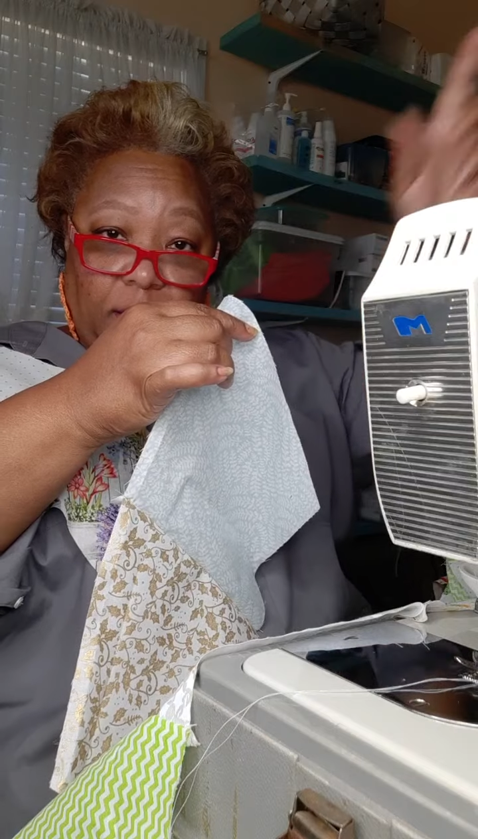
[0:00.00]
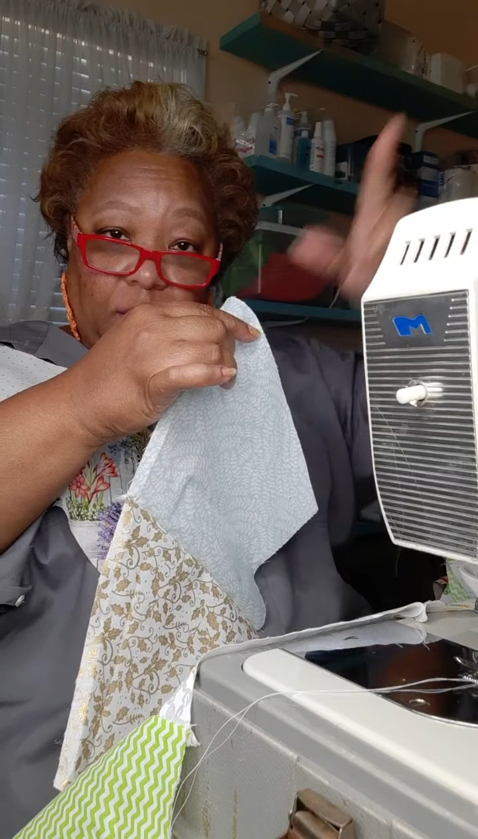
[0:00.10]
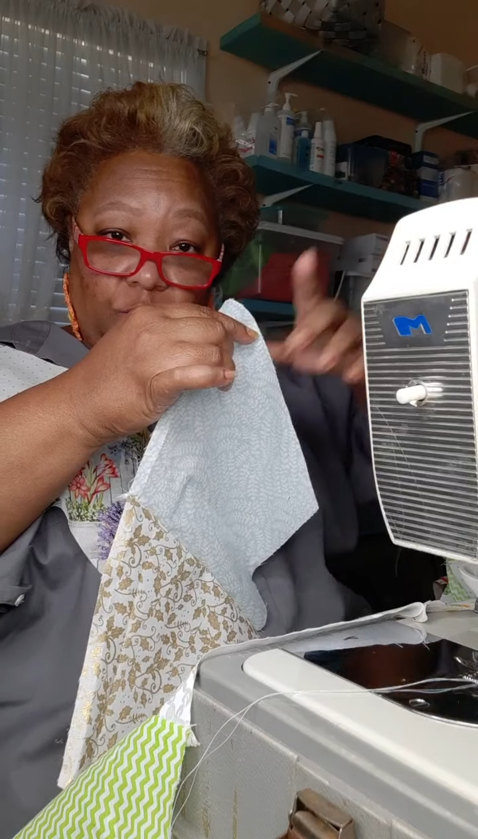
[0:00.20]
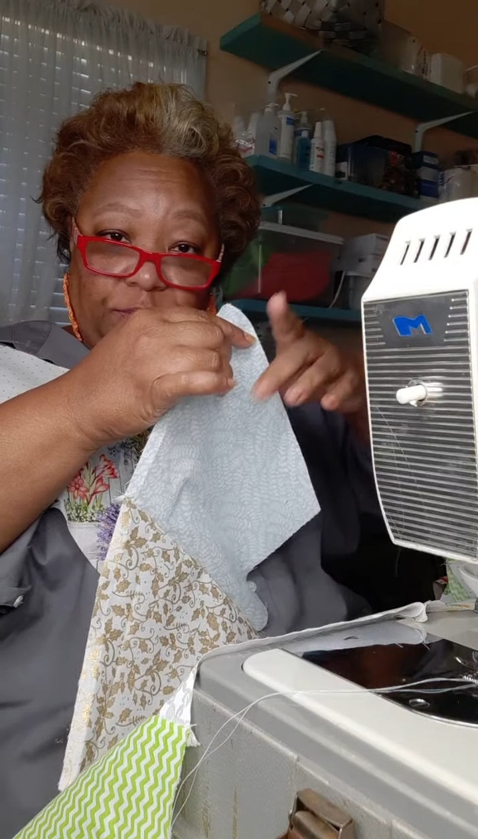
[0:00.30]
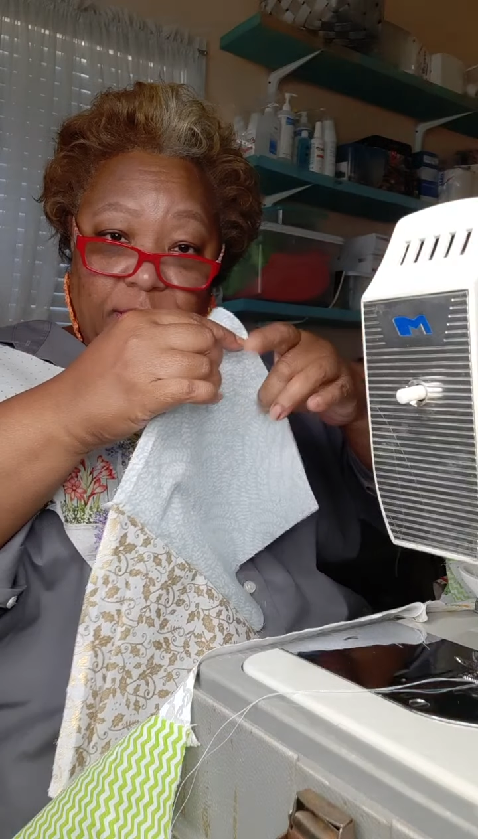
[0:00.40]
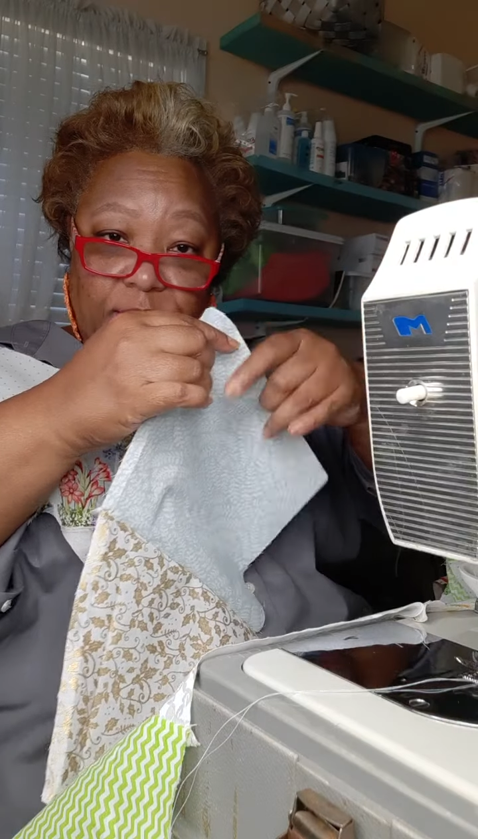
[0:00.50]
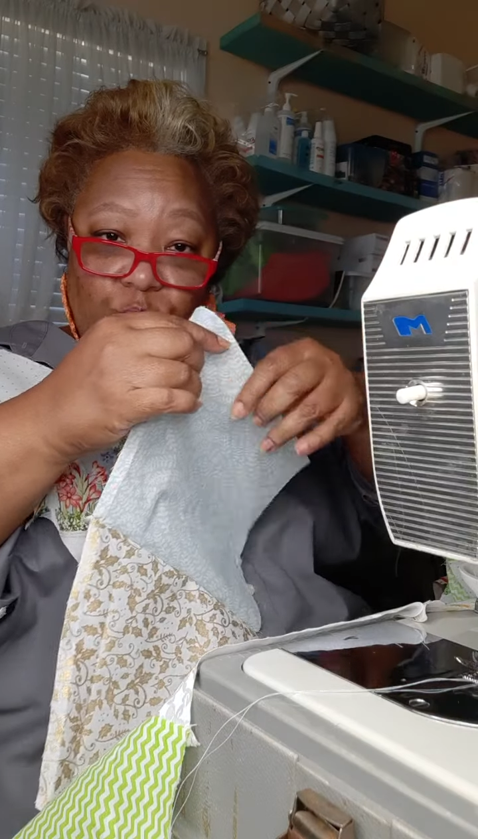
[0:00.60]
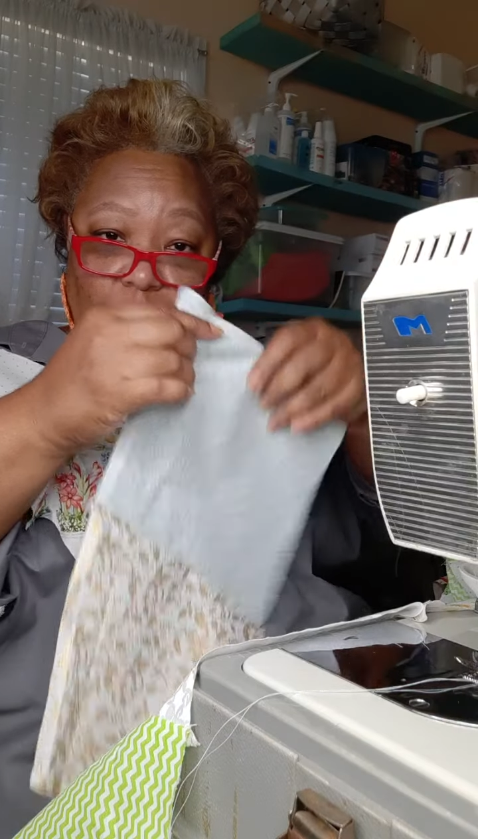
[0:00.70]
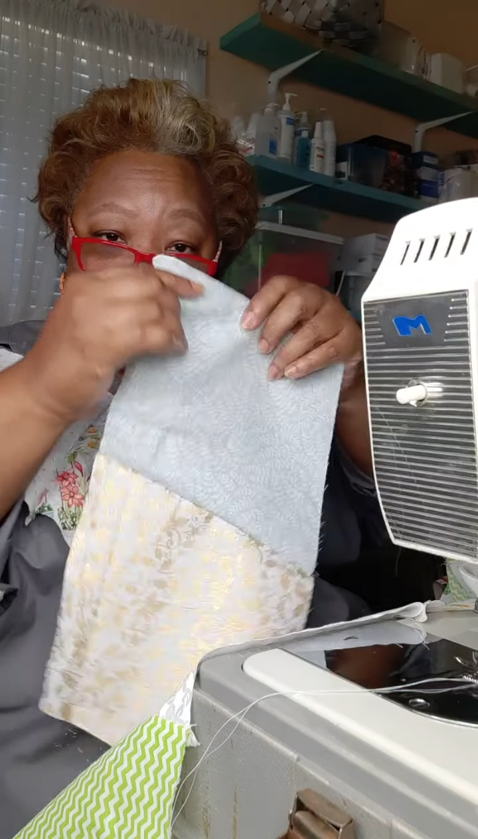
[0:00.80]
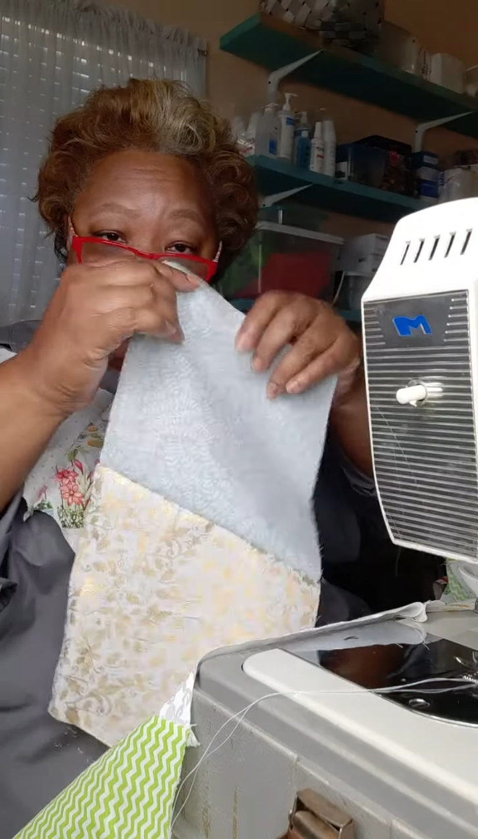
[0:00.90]
So the
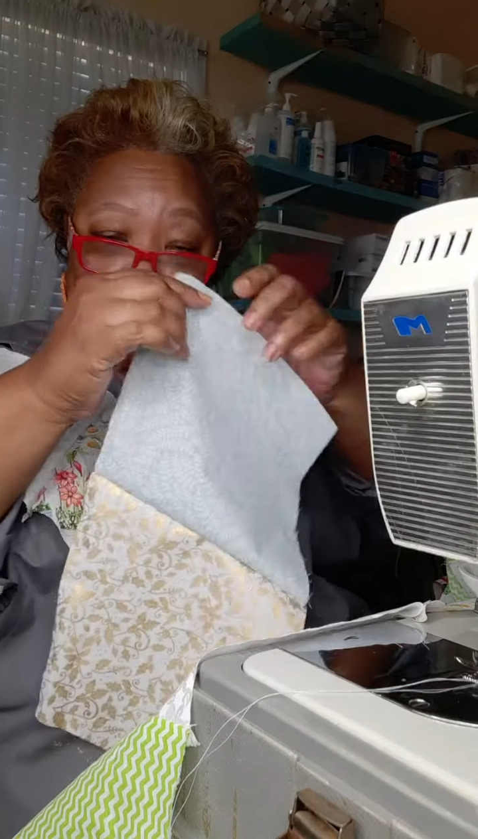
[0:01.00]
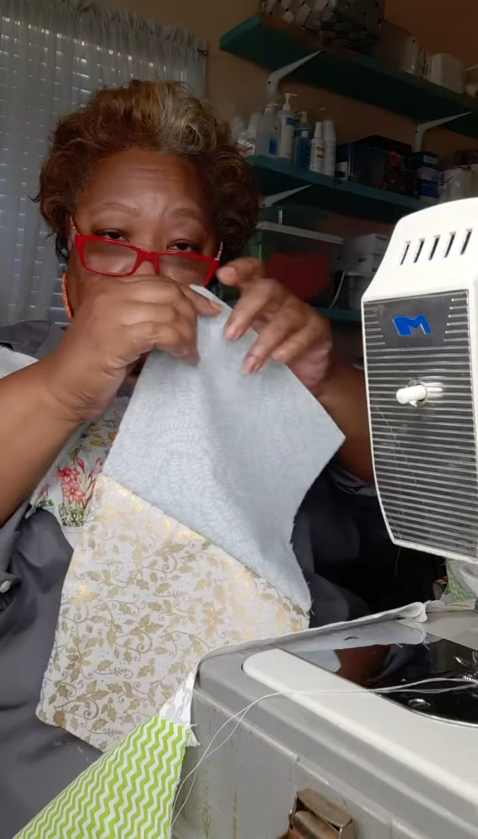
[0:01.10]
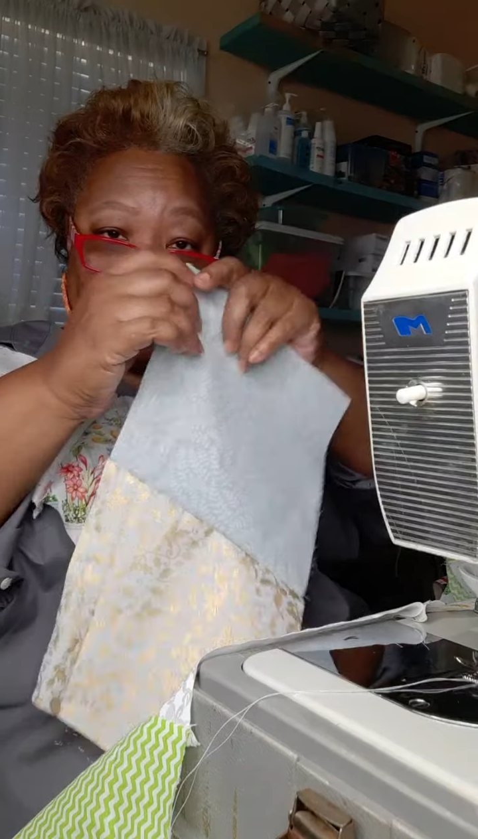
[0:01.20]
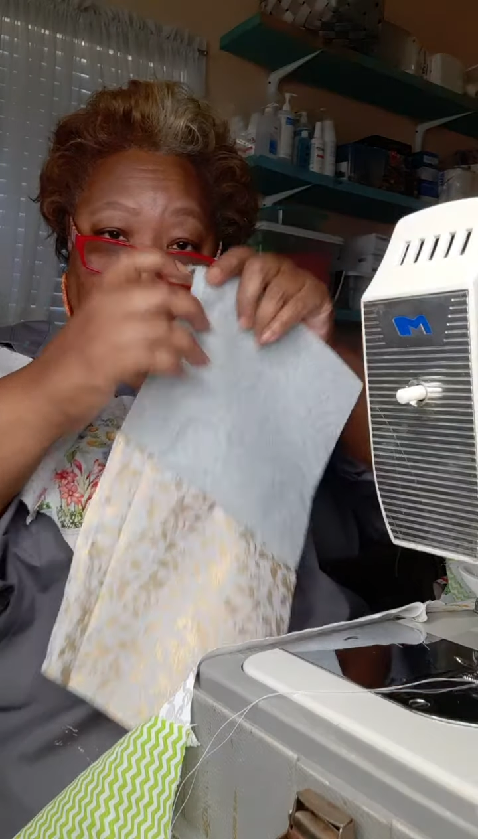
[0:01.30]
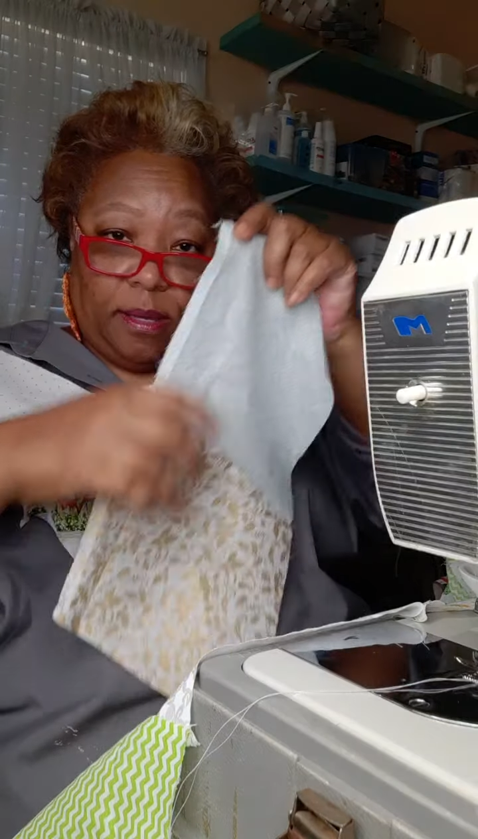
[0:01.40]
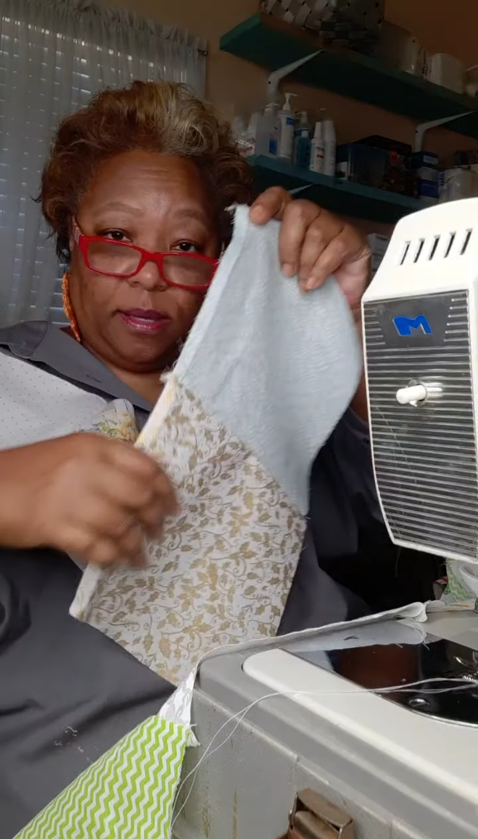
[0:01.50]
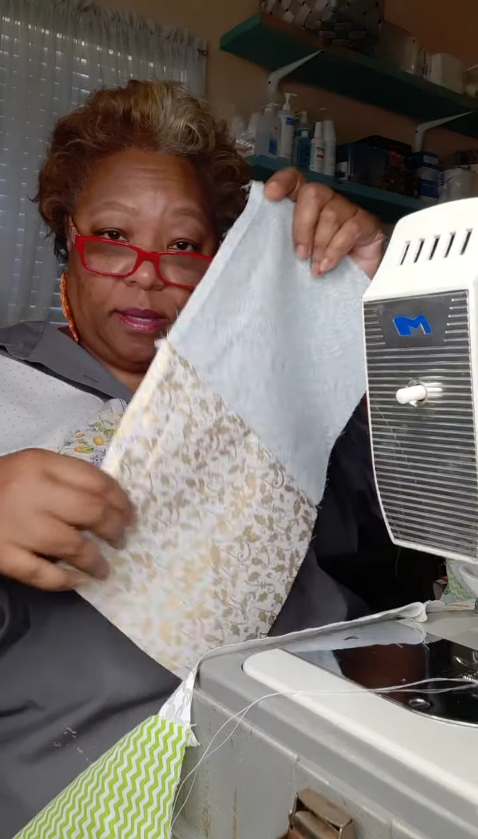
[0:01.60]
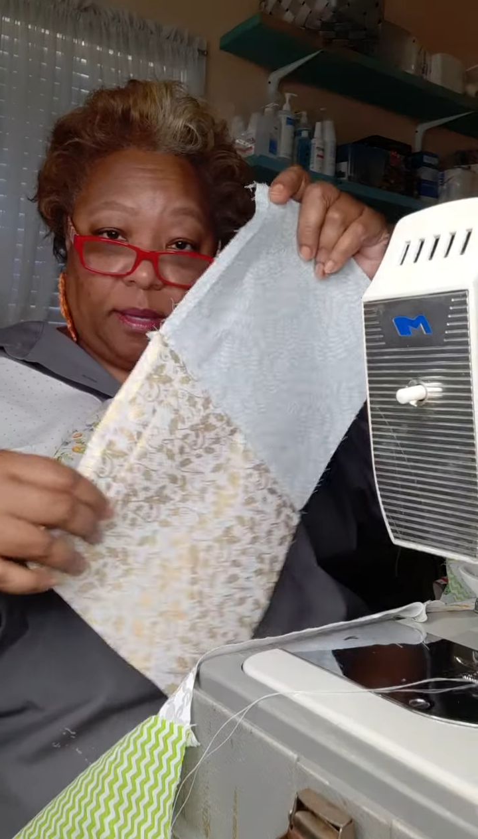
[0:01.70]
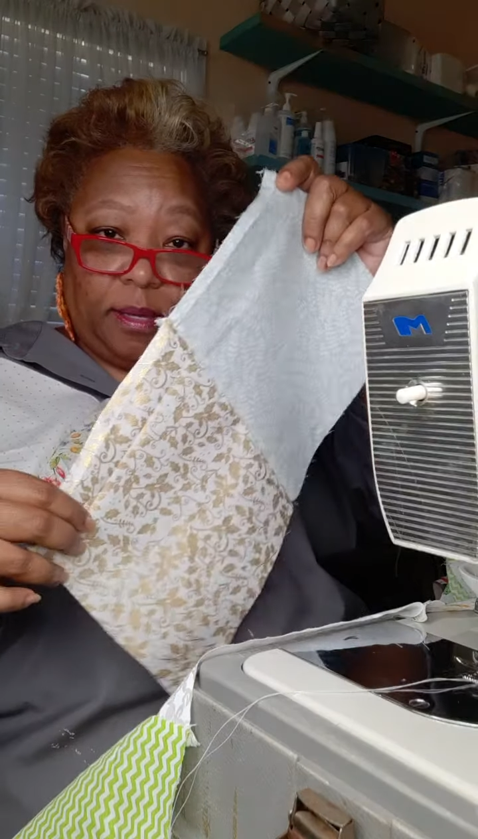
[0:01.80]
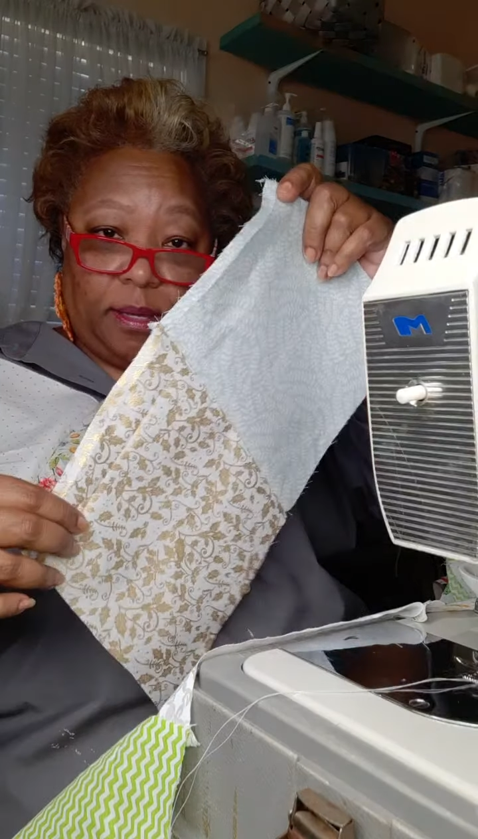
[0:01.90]
next one will be
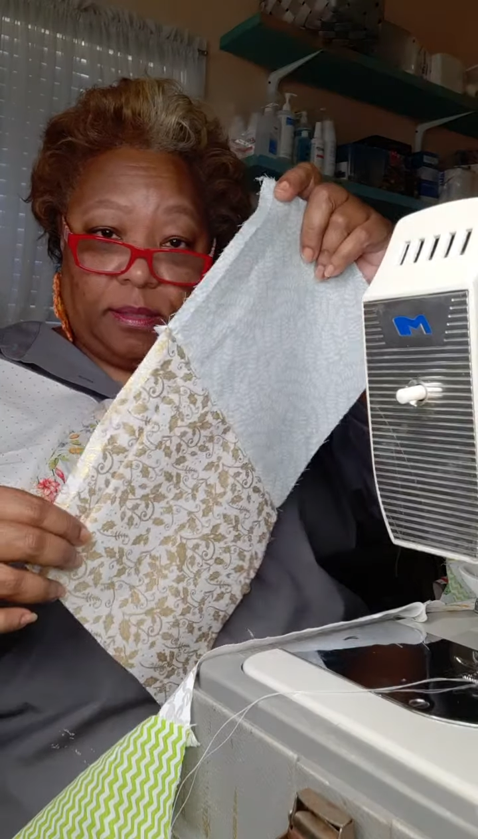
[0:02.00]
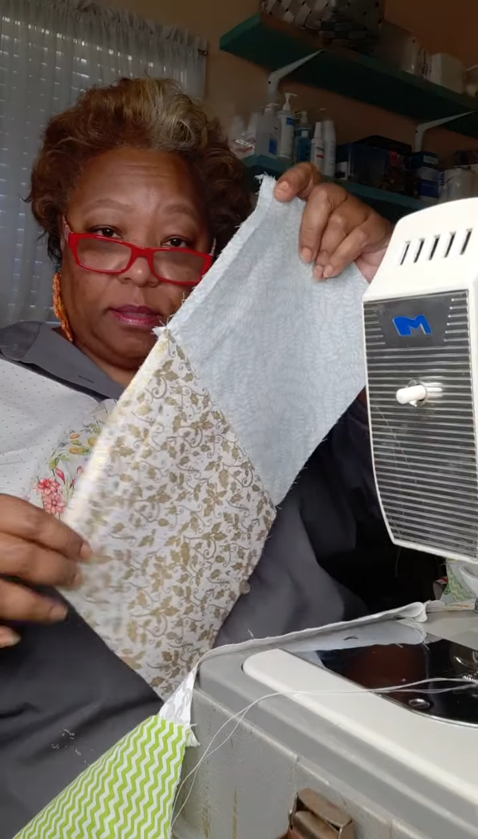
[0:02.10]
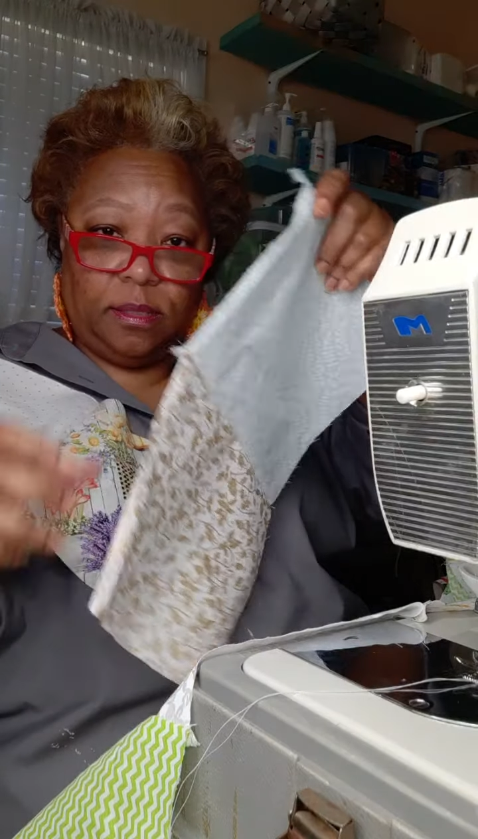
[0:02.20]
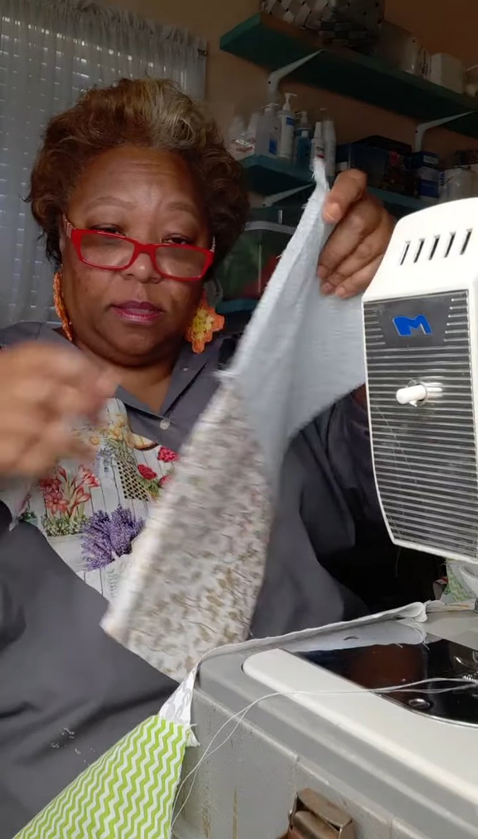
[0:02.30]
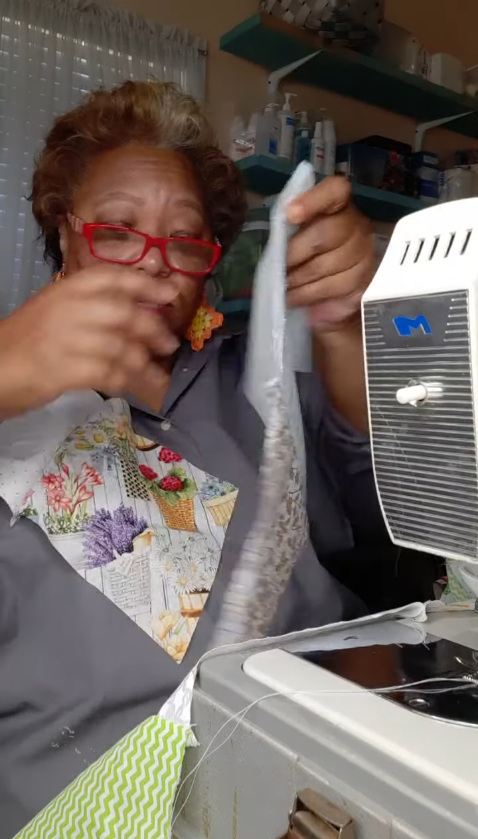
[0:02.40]
here and go